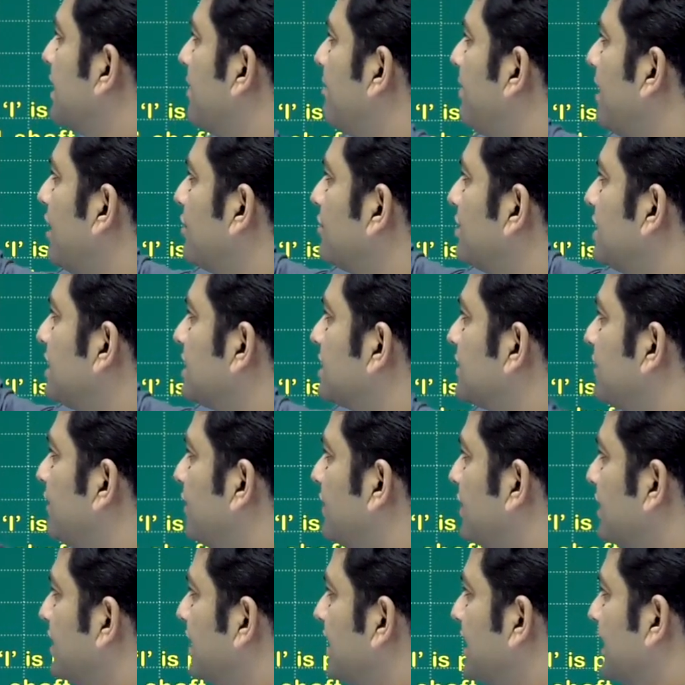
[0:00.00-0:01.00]
about this
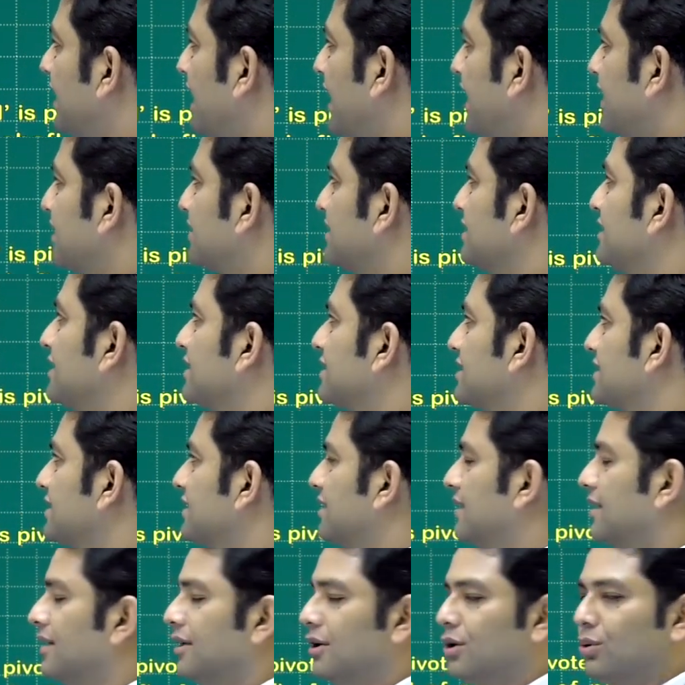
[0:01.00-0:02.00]
vertical axis
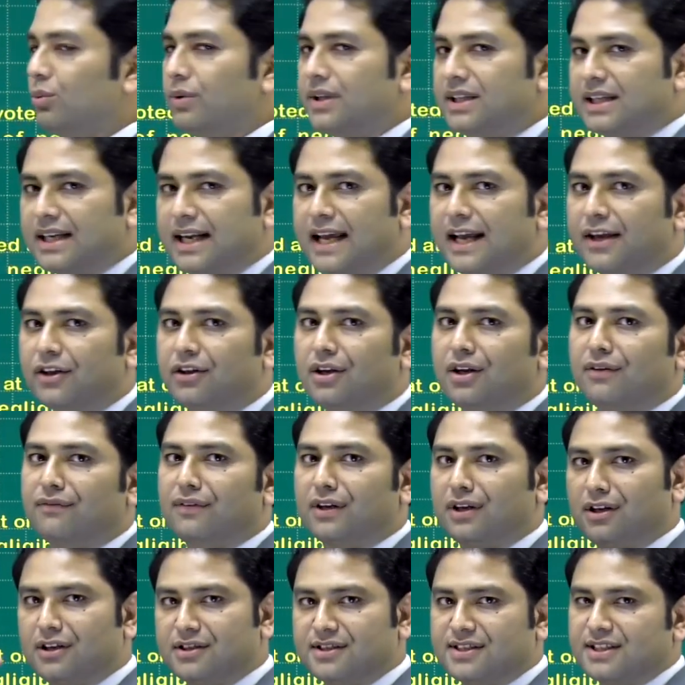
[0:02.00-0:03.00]
with an angular
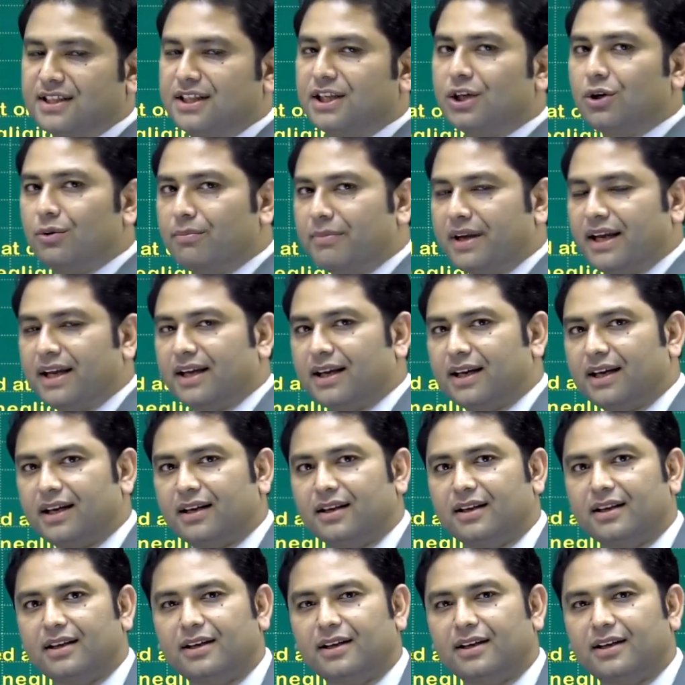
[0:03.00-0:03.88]
velocity omega.